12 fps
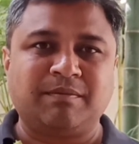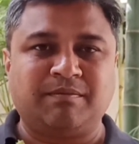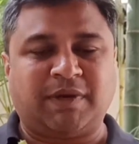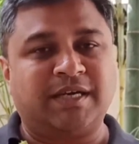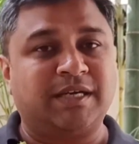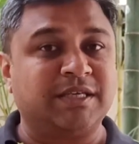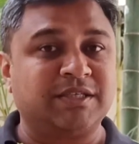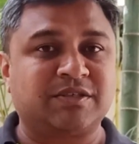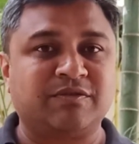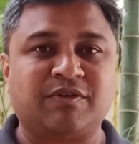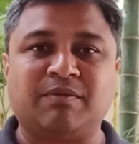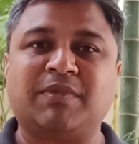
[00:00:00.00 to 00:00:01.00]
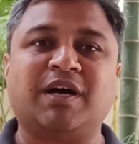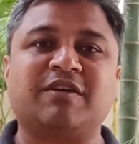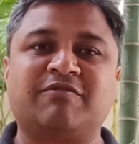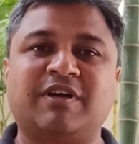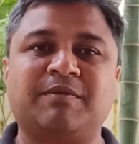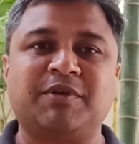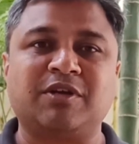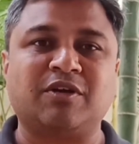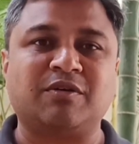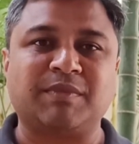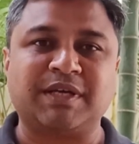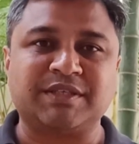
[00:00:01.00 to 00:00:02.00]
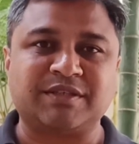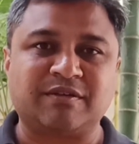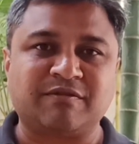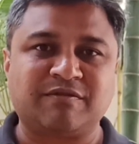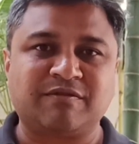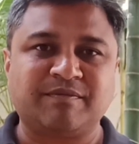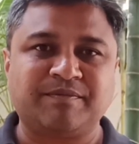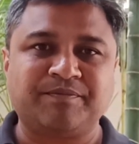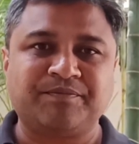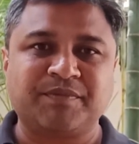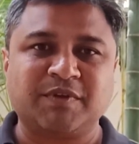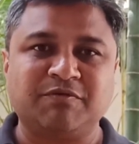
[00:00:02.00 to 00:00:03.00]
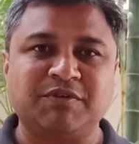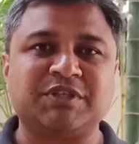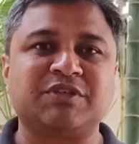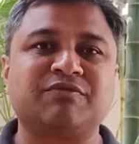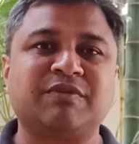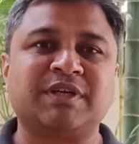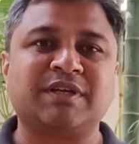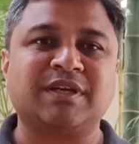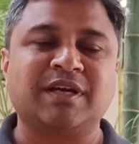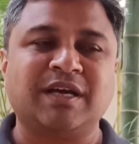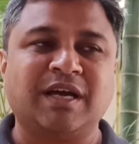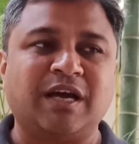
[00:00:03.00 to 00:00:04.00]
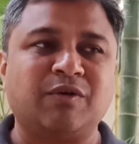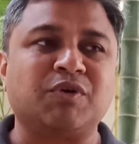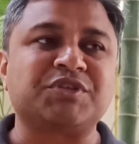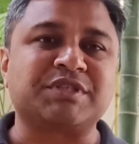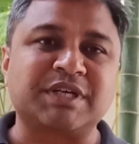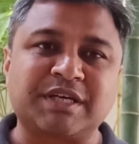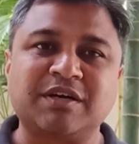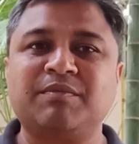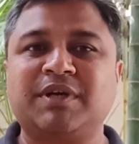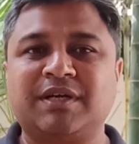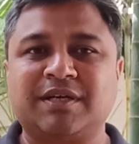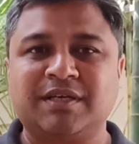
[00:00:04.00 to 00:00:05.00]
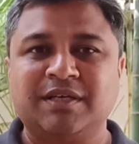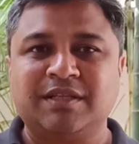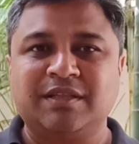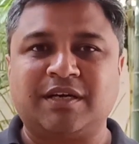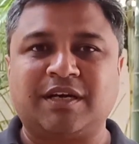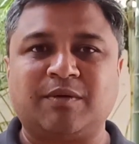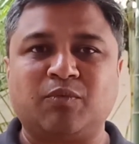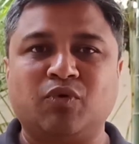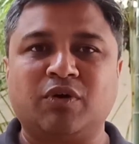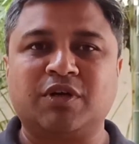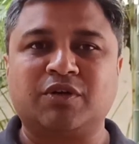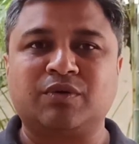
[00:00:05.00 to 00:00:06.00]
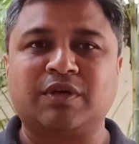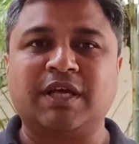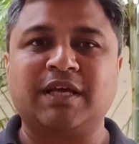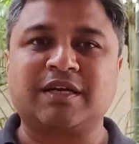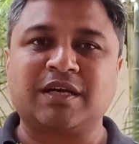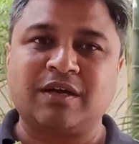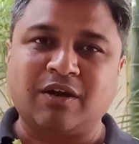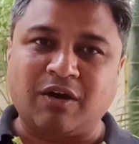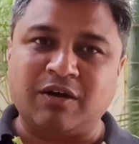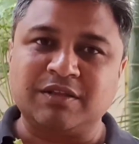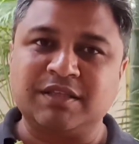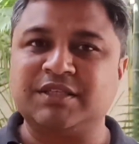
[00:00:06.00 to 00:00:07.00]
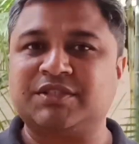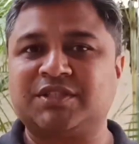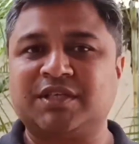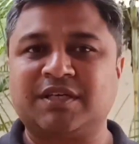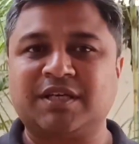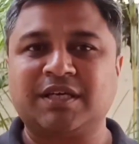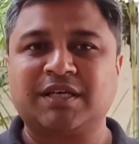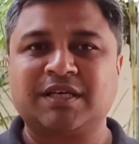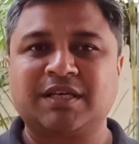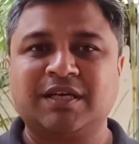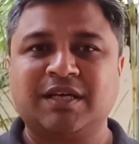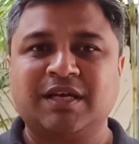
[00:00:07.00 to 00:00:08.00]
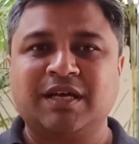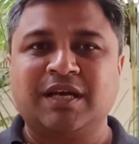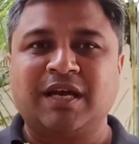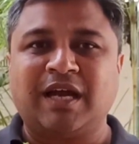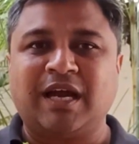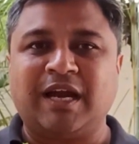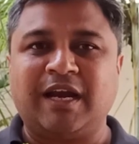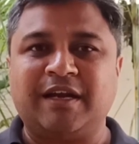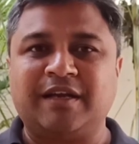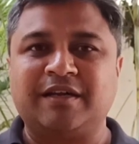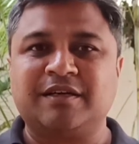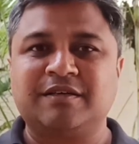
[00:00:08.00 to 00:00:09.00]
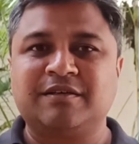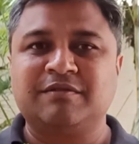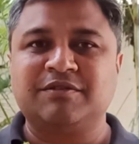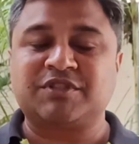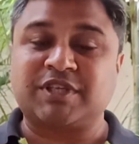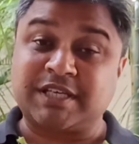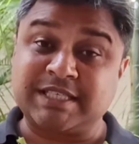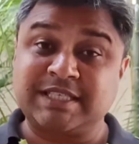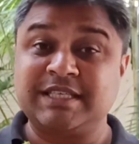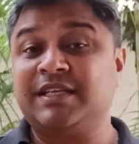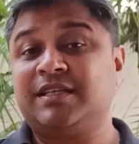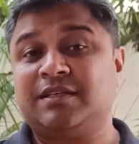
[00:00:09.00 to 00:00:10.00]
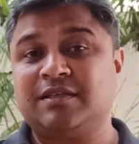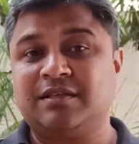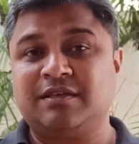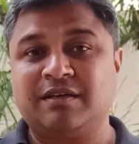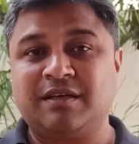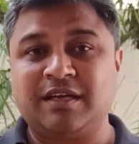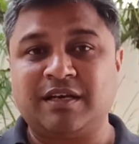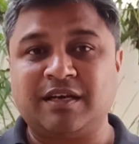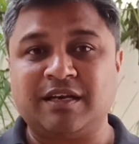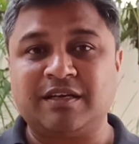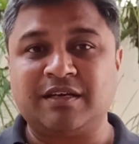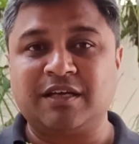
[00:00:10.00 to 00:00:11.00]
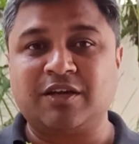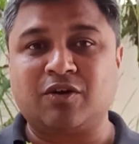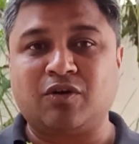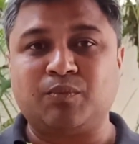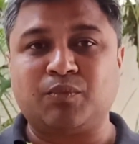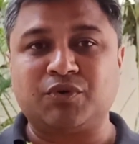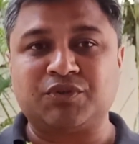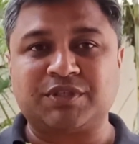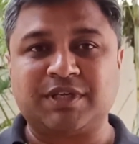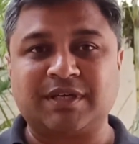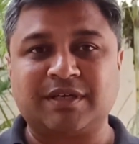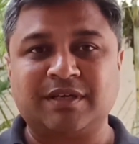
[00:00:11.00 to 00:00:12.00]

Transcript: at least from our family or myself. Which is when I was determined that I'm going to take on this journey and succeed in learning composting